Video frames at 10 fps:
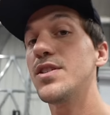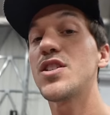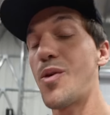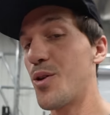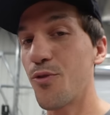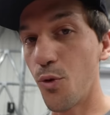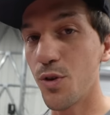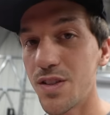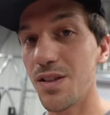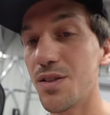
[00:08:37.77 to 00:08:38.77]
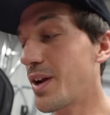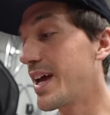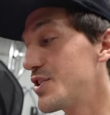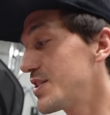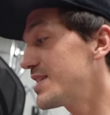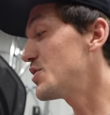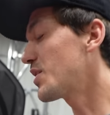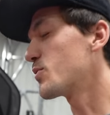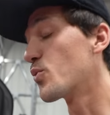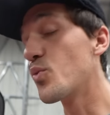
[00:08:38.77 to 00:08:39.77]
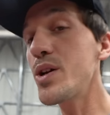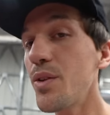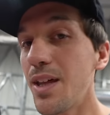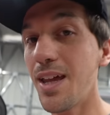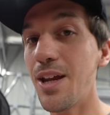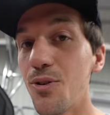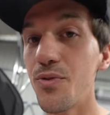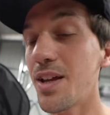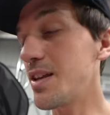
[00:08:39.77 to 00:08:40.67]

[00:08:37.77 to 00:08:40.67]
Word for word: these smaller four-cylinder engines. You can really hear the